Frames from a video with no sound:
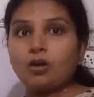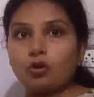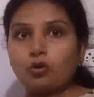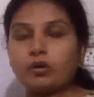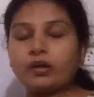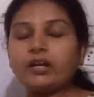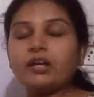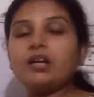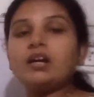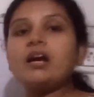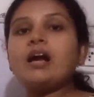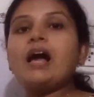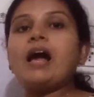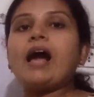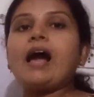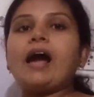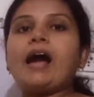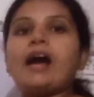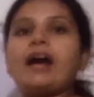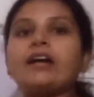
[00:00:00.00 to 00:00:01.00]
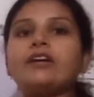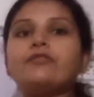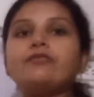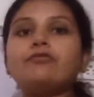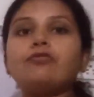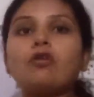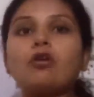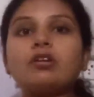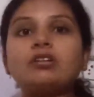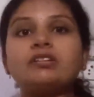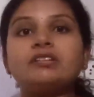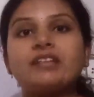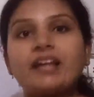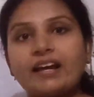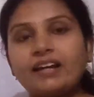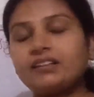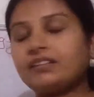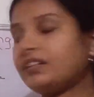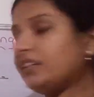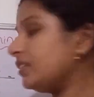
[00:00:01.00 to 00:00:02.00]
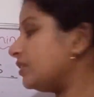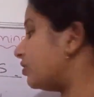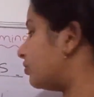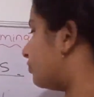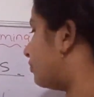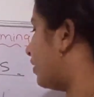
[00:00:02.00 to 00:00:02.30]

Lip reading: Okay, and for this